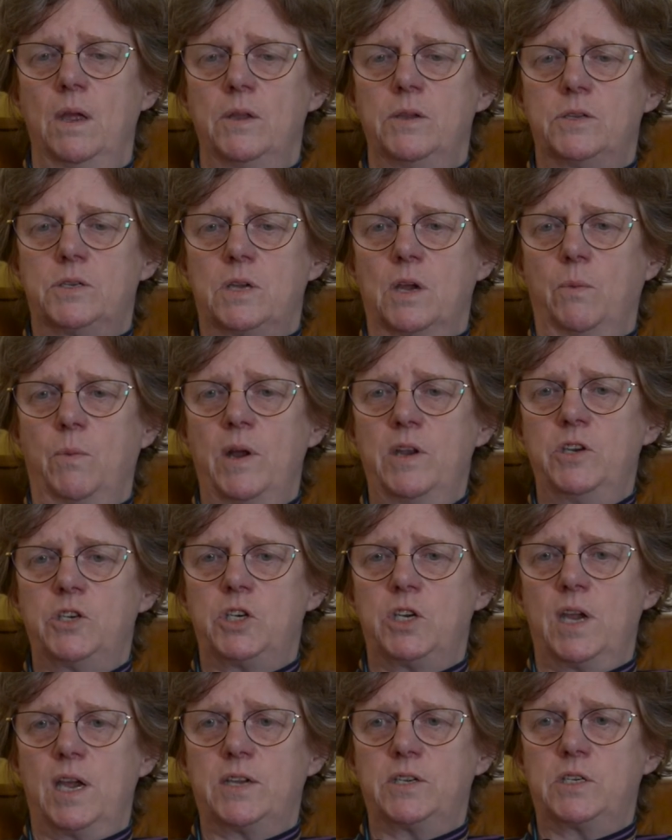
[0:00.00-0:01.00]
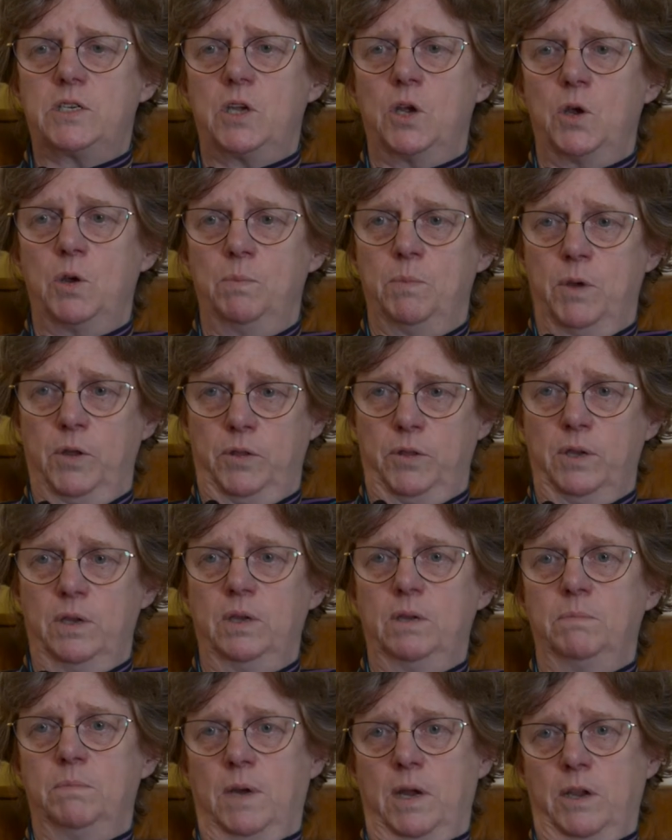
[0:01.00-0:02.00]
So when she asked her
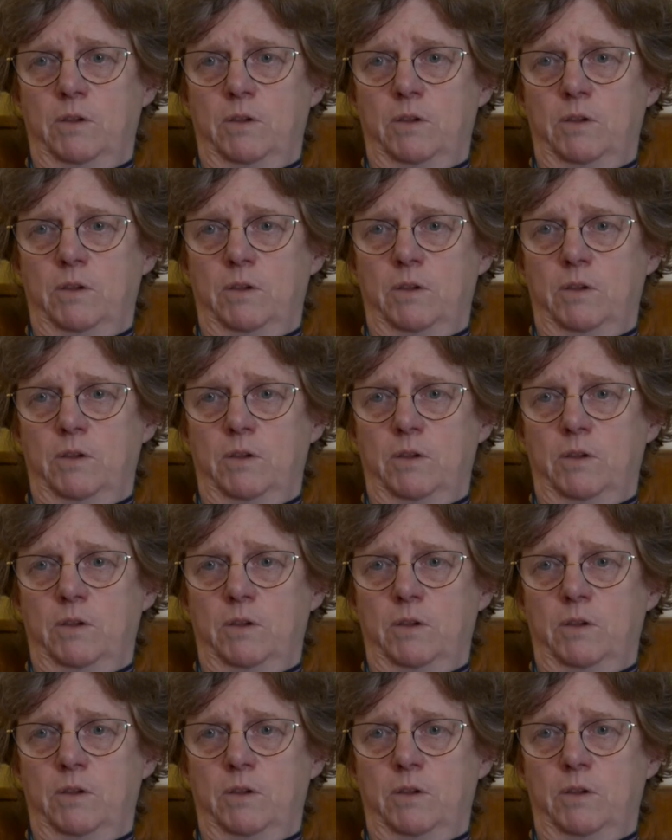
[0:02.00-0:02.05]
mother, my